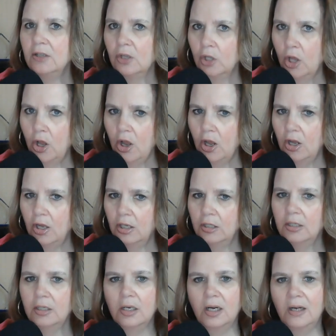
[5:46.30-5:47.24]

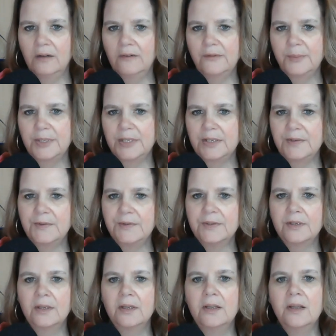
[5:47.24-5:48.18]
long
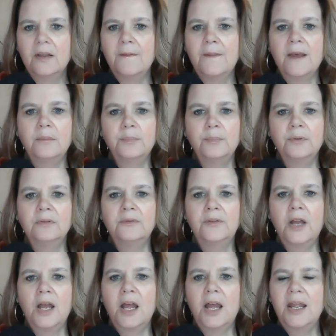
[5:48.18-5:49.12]
RFPs that
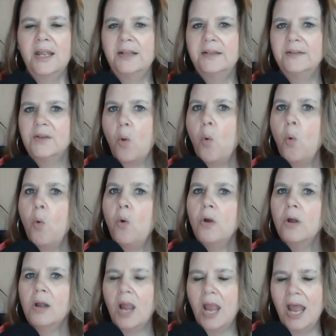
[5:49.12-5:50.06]
provides
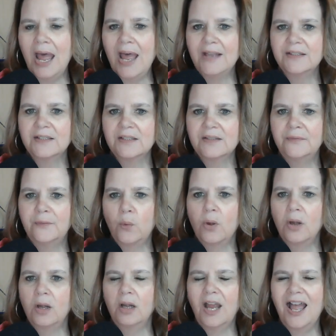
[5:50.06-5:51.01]
or asks
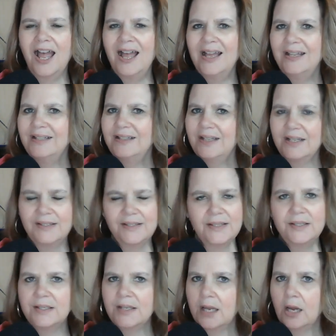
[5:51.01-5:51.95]
for
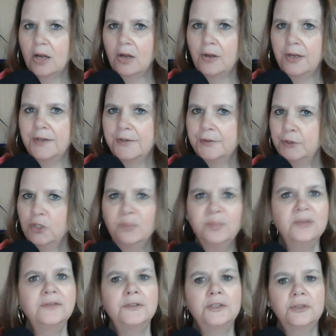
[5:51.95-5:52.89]
unnecessary
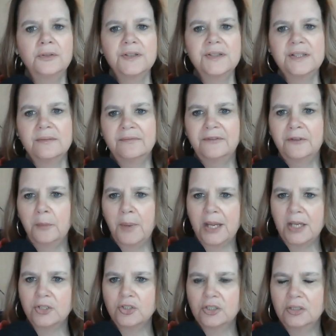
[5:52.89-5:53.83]
superfluous
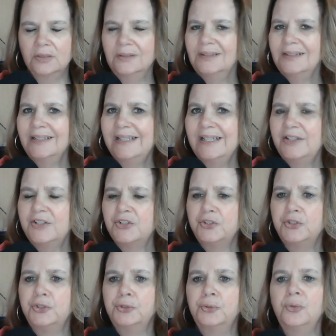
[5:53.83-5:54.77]
information leads
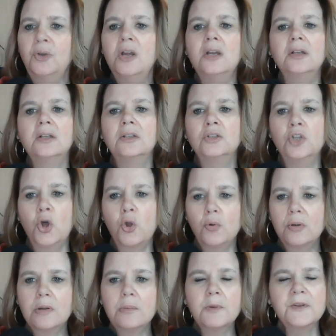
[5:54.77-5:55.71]
to
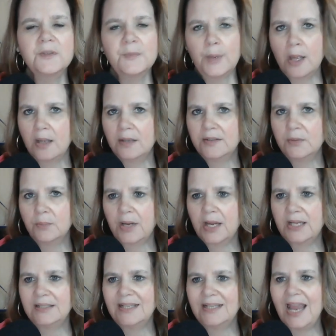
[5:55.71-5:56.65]
lower response
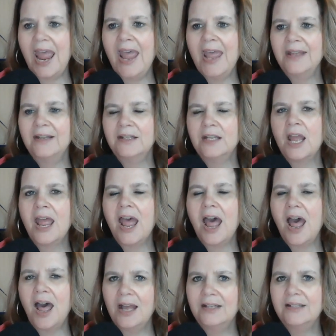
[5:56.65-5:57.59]
rates and
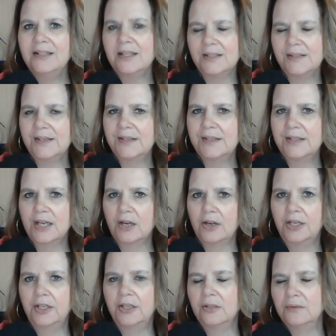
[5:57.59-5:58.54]

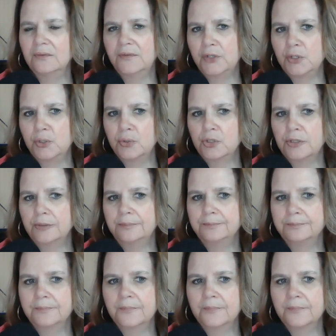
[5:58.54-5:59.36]
unnecessary confusion.